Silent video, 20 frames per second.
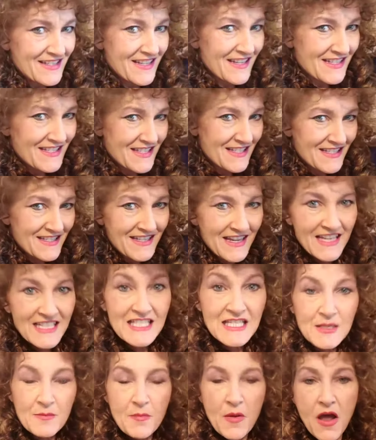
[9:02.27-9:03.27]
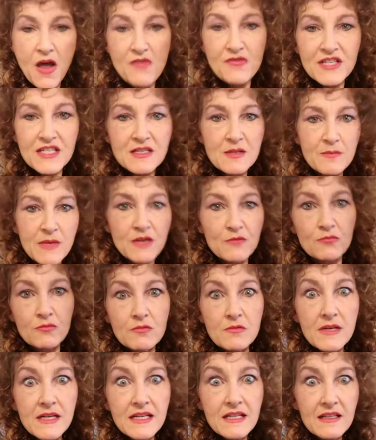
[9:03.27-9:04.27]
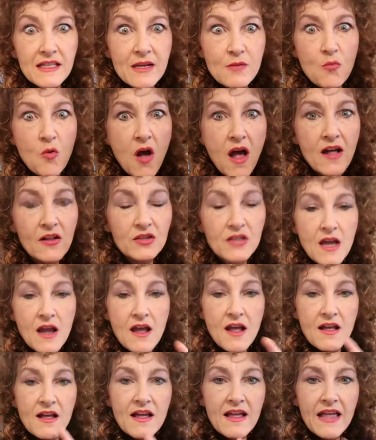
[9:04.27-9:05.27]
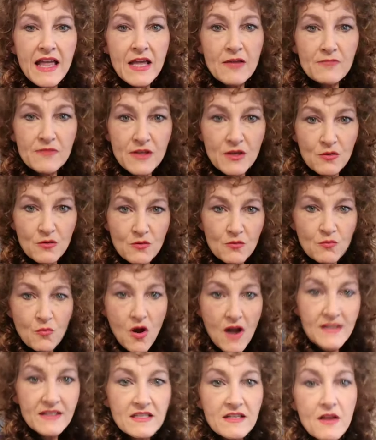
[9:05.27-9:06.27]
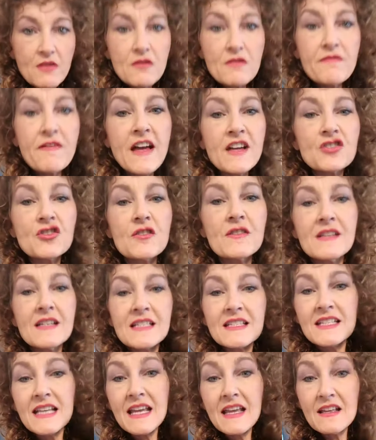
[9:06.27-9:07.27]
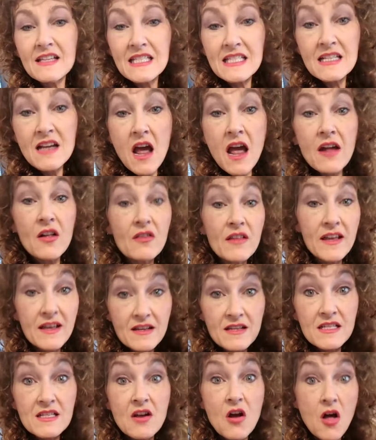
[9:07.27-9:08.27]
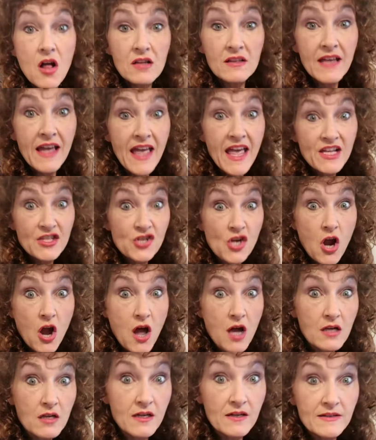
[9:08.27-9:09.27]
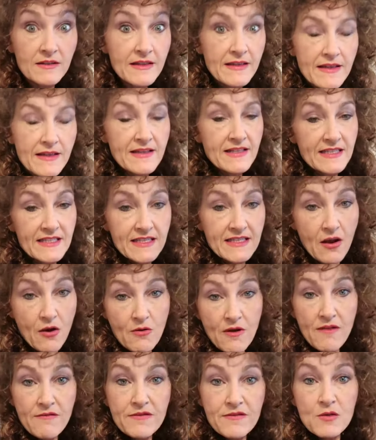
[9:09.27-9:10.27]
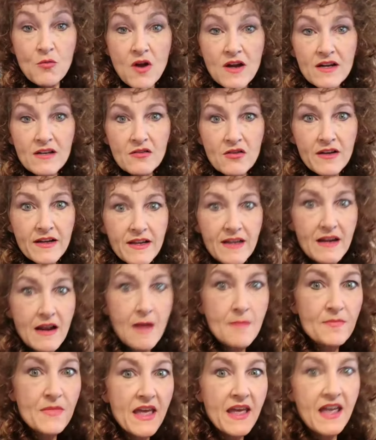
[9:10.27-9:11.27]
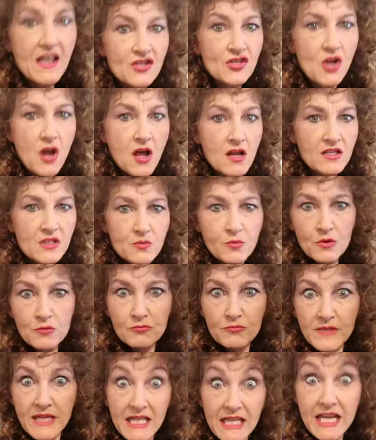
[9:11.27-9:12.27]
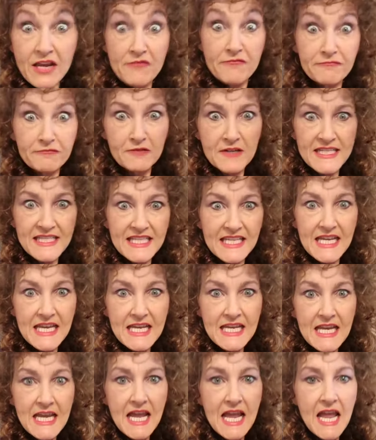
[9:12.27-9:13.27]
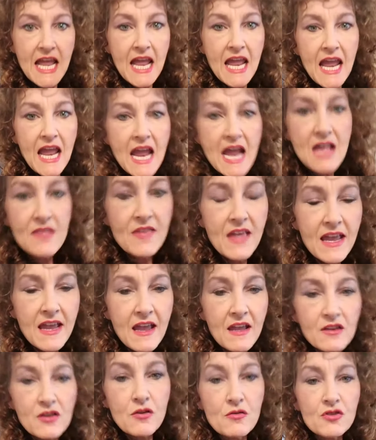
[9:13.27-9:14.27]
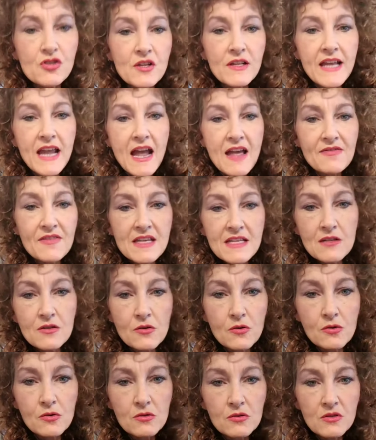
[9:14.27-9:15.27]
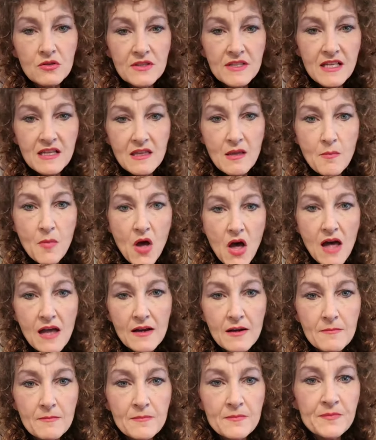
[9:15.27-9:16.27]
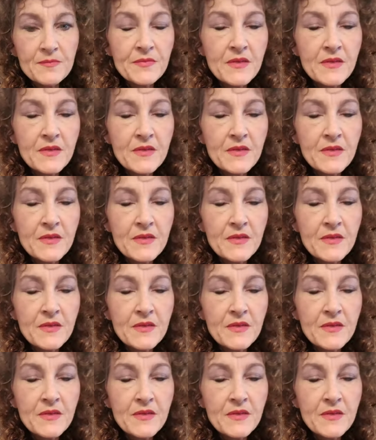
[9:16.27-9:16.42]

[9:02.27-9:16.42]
It's supposed to be really wild. If you want to know the fashion, this style is called a hedgehog. So if you want to look it up, the hedgehogs were really frizzy, and they usually had these curls at the bottom,